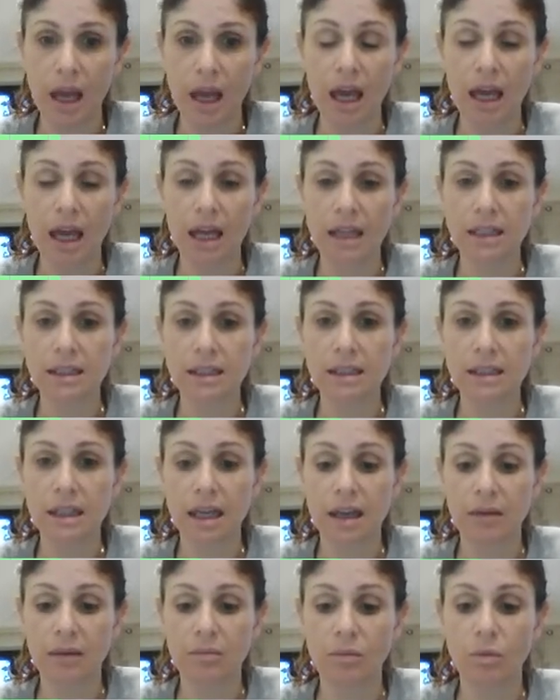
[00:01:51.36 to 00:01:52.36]
And
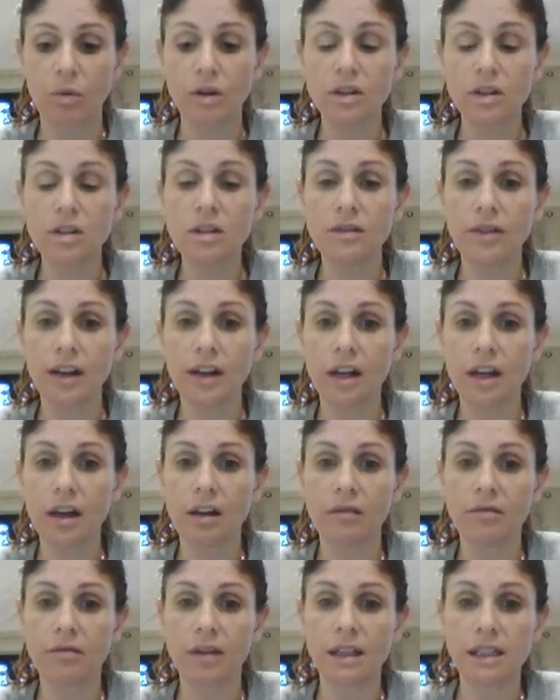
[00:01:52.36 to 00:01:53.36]
once you've had a go
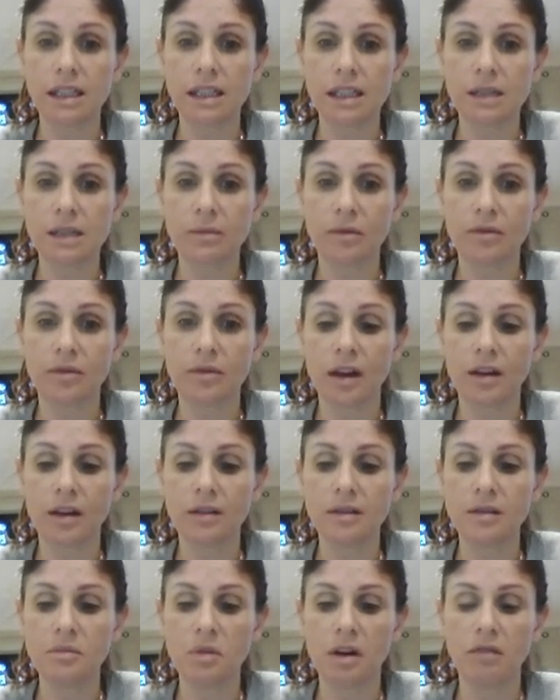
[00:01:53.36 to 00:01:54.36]
at writing some of
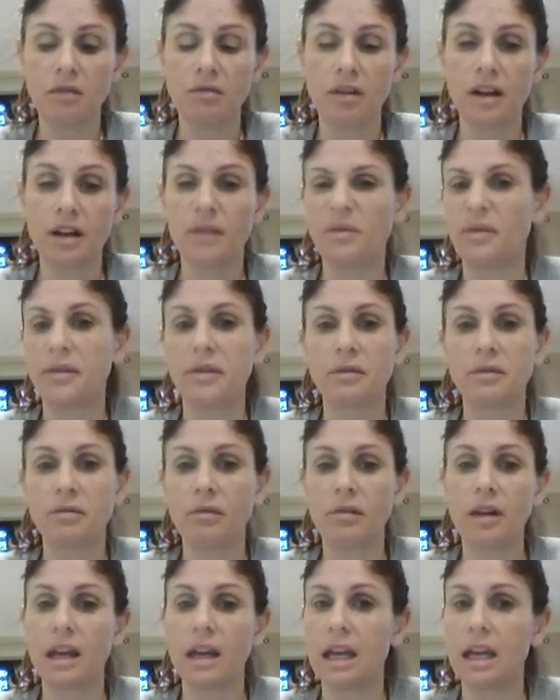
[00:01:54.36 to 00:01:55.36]
those, you might write
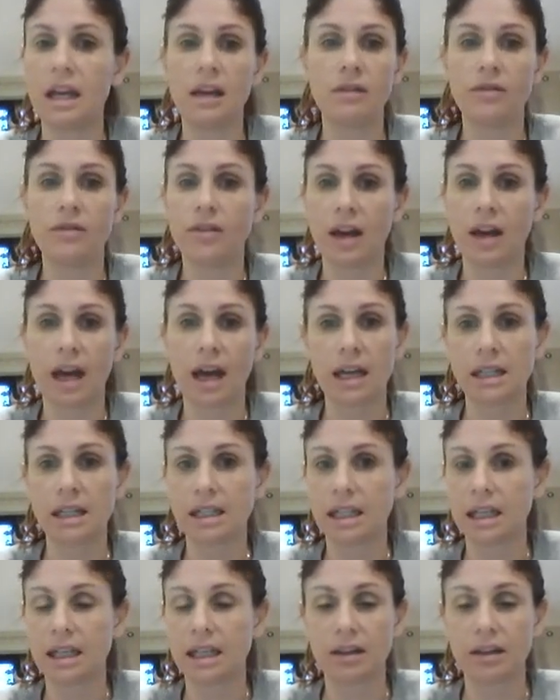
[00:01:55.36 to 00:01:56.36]
3 for
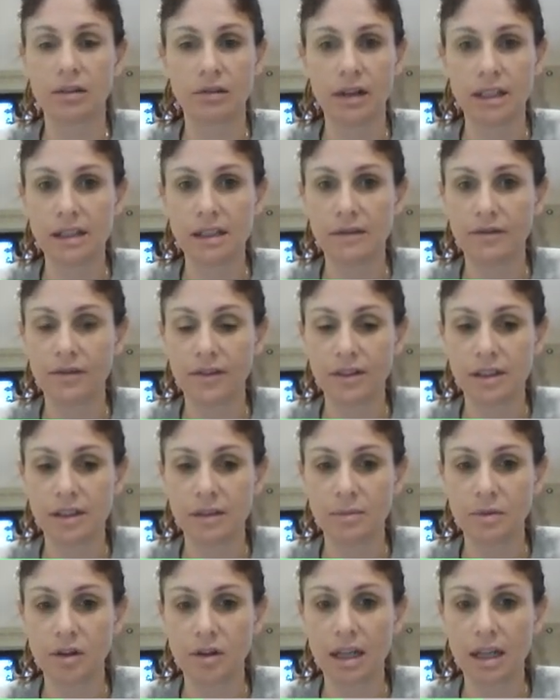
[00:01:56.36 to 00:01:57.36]
adding and 3 for
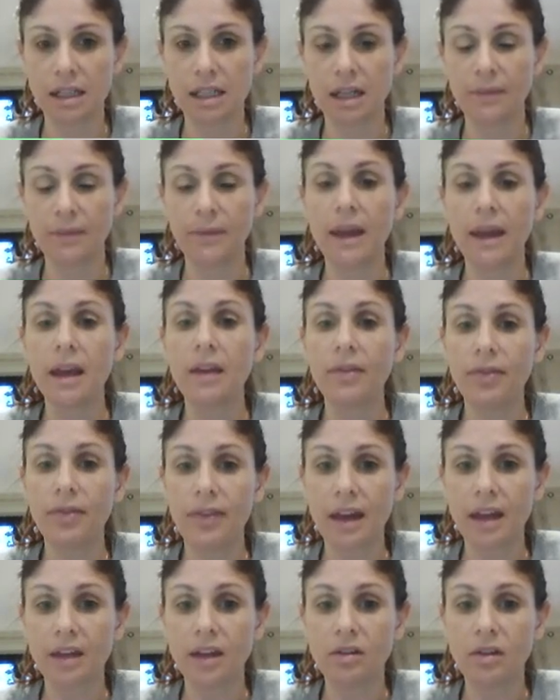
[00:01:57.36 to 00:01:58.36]
subtracting.
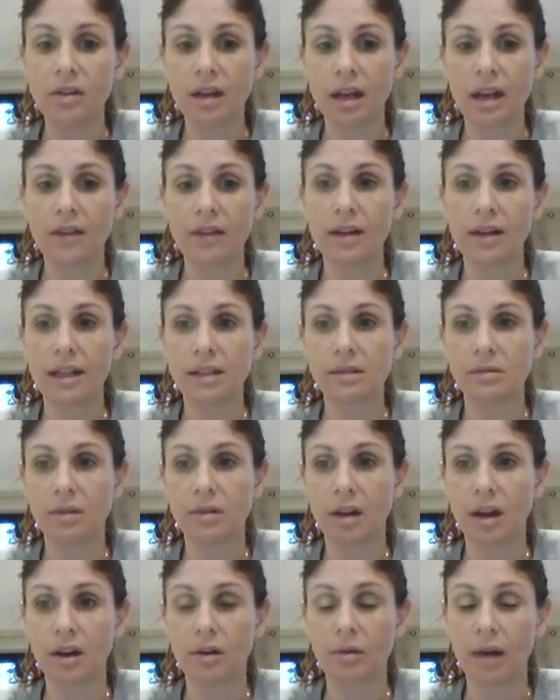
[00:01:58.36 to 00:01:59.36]
Then you can have a little
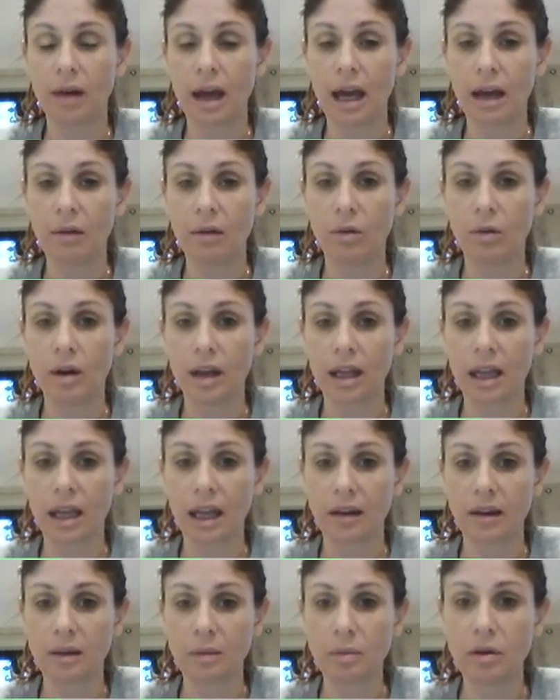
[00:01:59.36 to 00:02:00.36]
go at
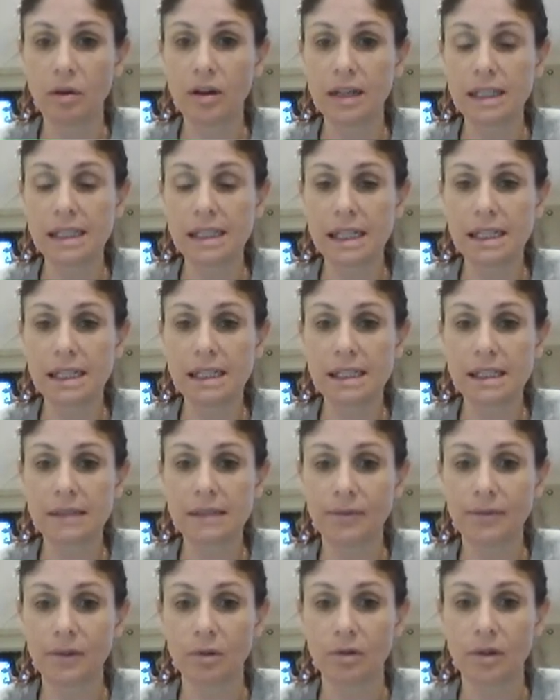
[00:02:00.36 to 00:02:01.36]
working out the prices
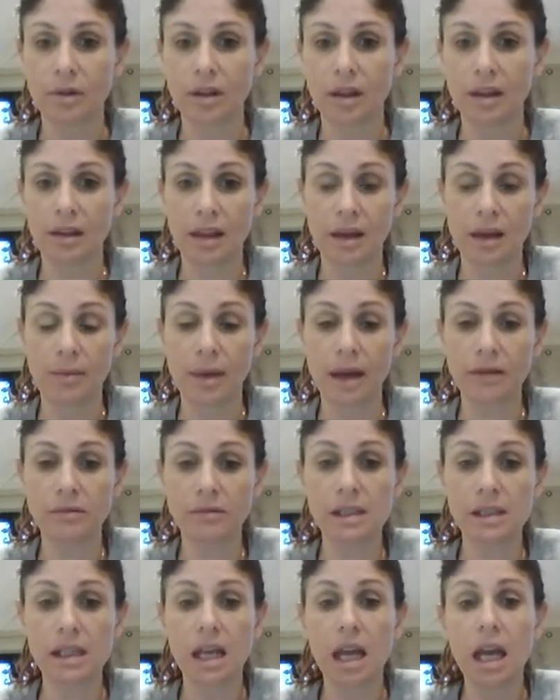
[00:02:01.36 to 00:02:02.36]
or the
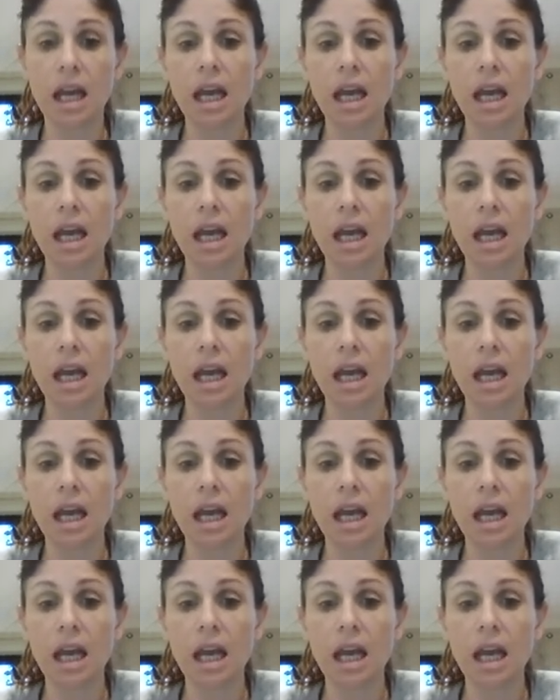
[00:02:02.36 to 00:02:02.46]
amounts.